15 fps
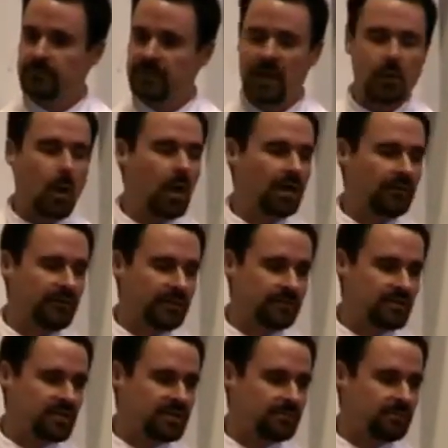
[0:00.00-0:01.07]
Not all of them,
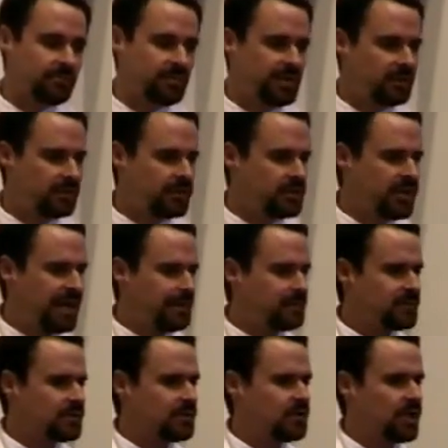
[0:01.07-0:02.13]
just Peter,
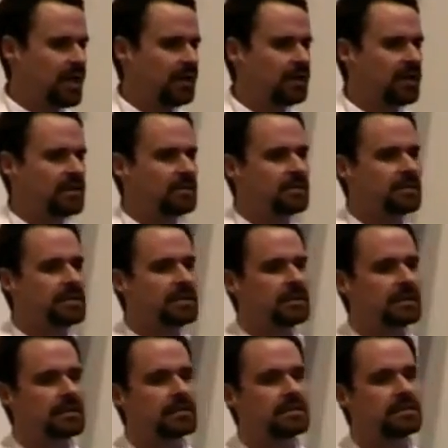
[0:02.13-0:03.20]
James, and John got to see
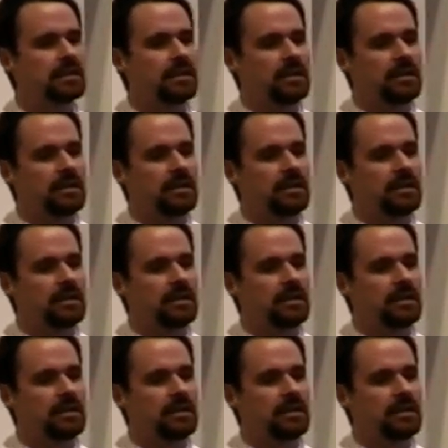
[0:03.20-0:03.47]
this.